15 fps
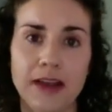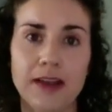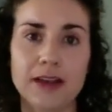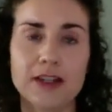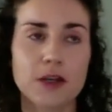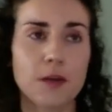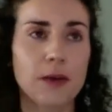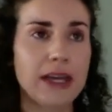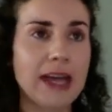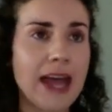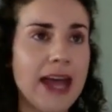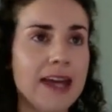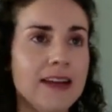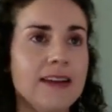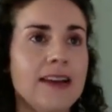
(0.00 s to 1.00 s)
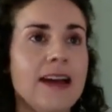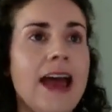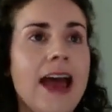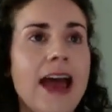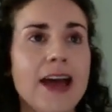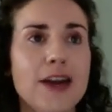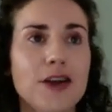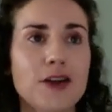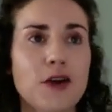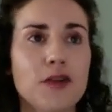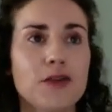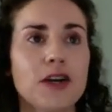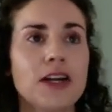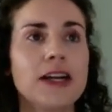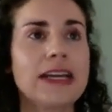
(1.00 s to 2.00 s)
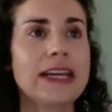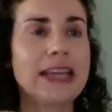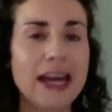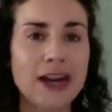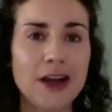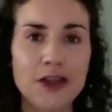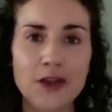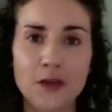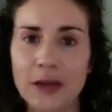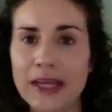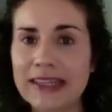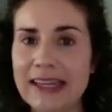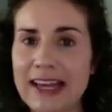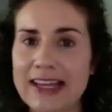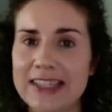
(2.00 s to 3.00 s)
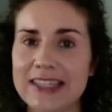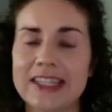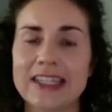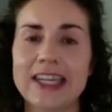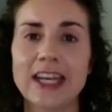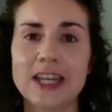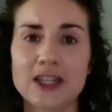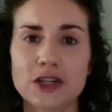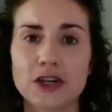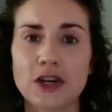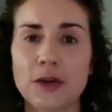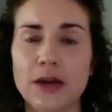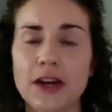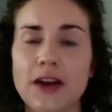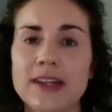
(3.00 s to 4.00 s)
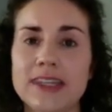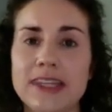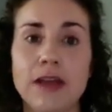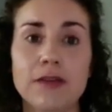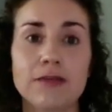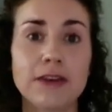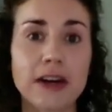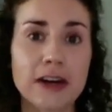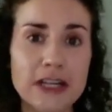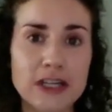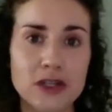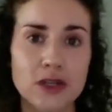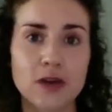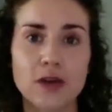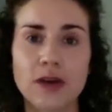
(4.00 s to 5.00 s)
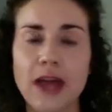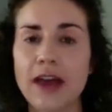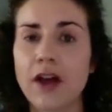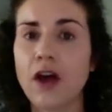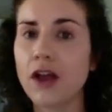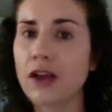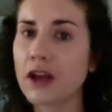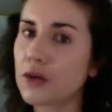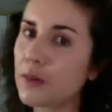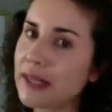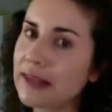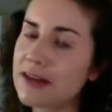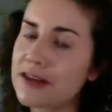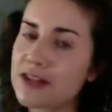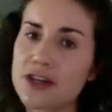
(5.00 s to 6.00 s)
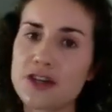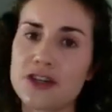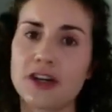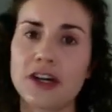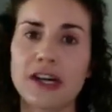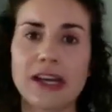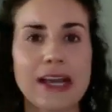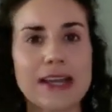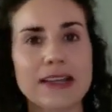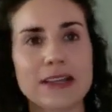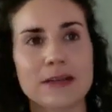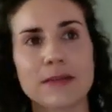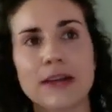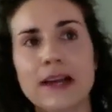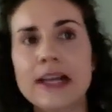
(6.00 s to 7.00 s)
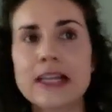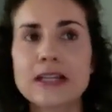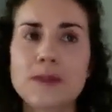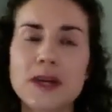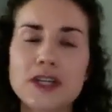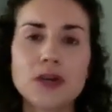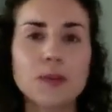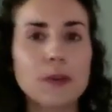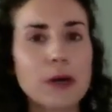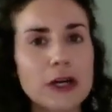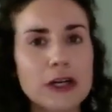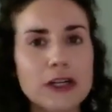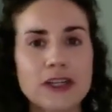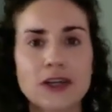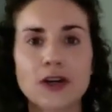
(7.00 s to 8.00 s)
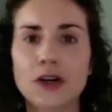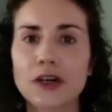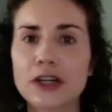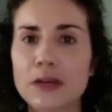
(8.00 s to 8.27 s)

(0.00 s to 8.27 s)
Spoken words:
So again, head on over, get on the wait list. Tickets are going on sale very soon, and all our waitlisters are going to get some special perks and early